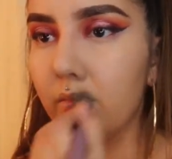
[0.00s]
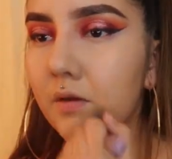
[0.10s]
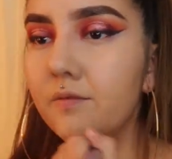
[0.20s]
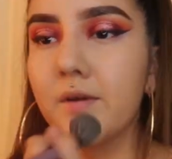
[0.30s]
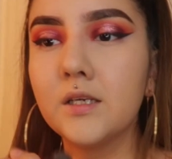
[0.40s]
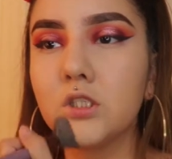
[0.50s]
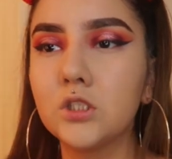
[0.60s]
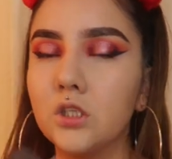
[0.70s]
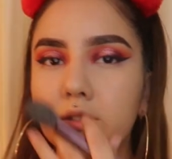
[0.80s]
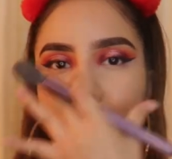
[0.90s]
my face
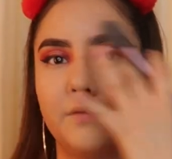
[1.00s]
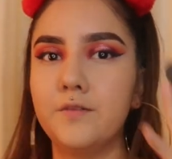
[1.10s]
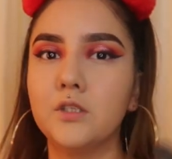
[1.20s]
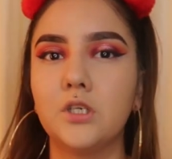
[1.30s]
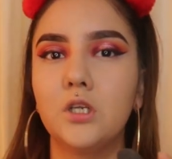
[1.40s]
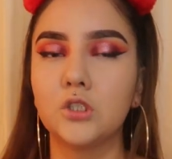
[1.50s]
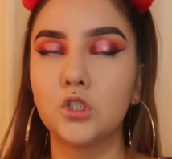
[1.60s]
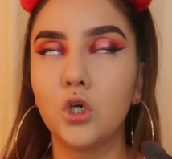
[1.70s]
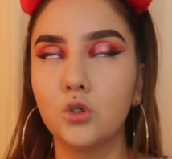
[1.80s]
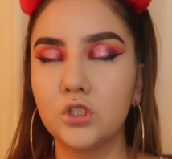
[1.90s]
just looks like a filter. It
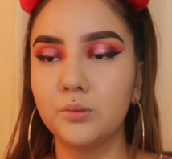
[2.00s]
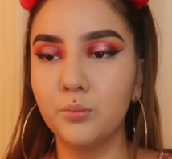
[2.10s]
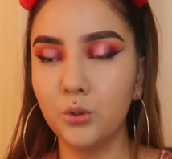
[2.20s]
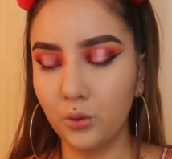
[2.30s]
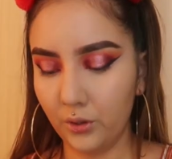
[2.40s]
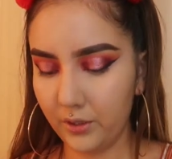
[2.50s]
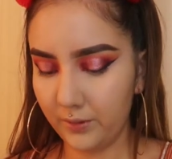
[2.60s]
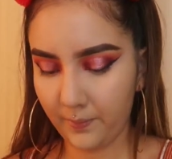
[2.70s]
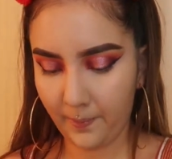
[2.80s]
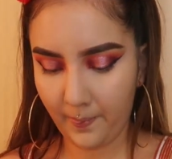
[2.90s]
looks so smooth.
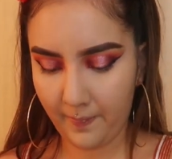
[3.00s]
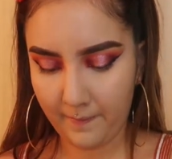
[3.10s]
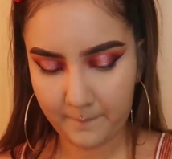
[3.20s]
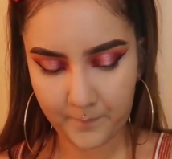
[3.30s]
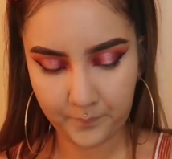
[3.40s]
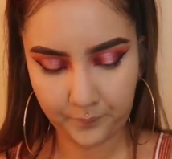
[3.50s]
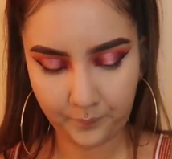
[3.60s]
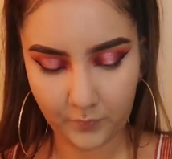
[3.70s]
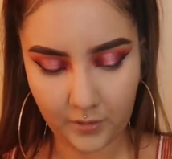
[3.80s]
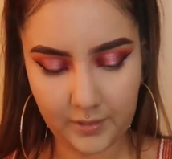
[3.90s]

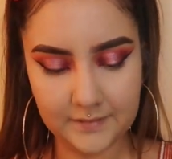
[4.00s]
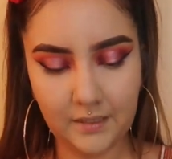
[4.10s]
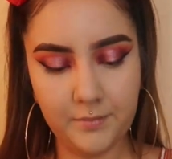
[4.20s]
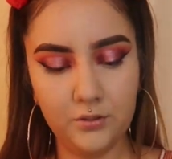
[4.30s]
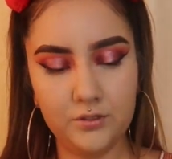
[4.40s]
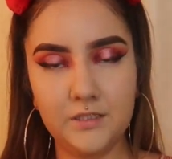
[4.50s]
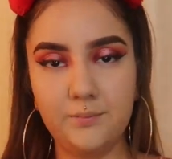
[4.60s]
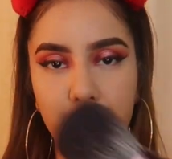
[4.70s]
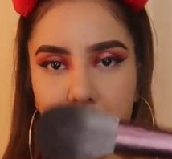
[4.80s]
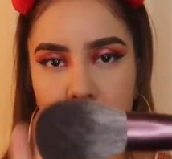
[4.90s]
Okay, guys, I'm gonna use this
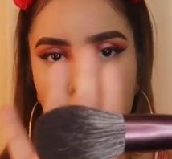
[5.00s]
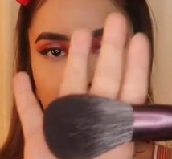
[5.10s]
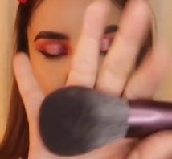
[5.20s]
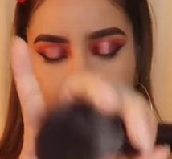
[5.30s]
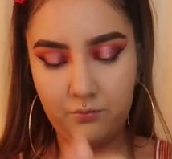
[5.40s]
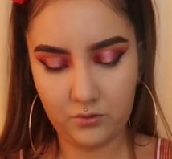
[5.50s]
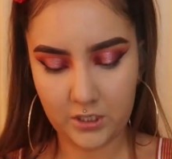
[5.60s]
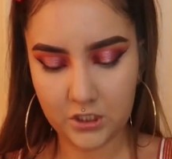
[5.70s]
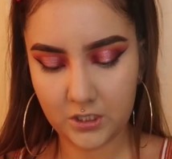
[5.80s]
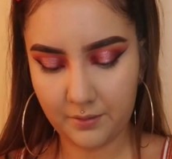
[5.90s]
big fluffy
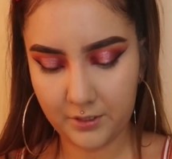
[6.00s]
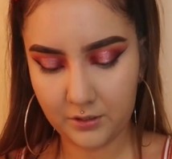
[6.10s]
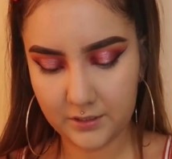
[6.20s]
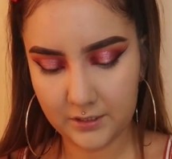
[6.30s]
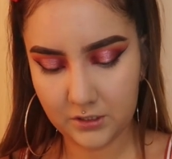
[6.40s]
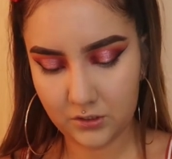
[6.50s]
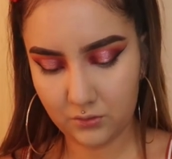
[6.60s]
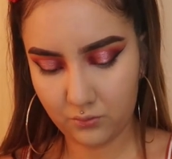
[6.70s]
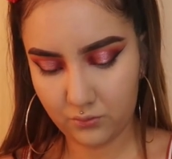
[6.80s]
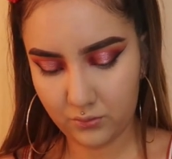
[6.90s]
brush, and I'm gonna use this
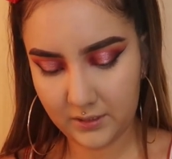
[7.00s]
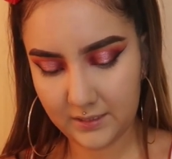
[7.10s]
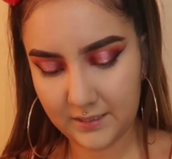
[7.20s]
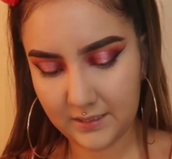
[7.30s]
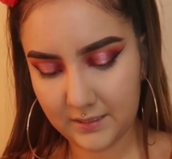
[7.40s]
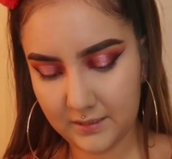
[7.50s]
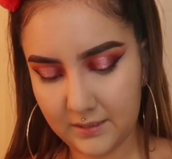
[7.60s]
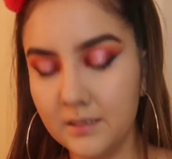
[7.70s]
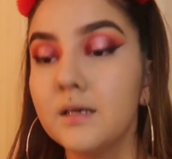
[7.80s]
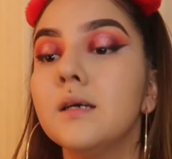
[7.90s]
to really
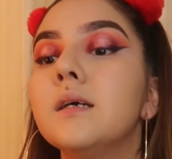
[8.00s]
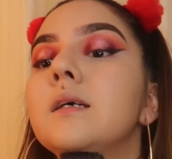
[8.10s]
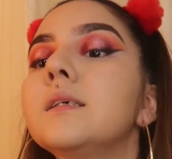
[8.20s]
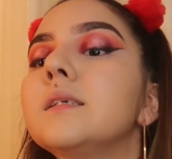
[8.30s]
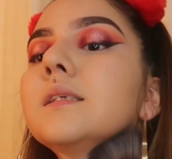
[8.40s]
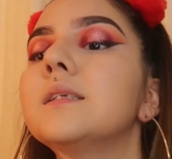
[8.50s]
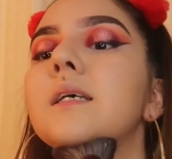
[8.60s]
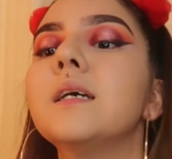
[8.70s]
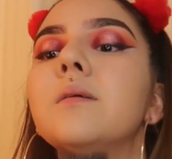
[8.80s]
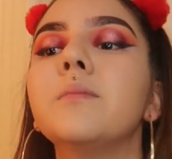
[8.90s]

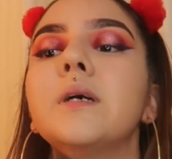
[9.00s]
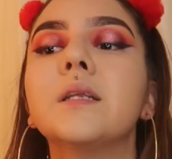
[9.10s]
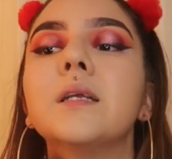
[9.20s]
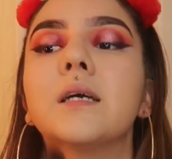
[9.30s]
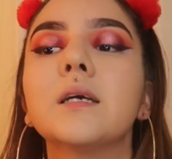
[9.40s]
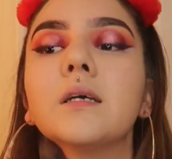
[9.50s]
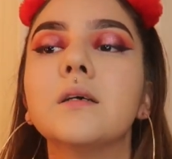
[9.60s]
set my neck.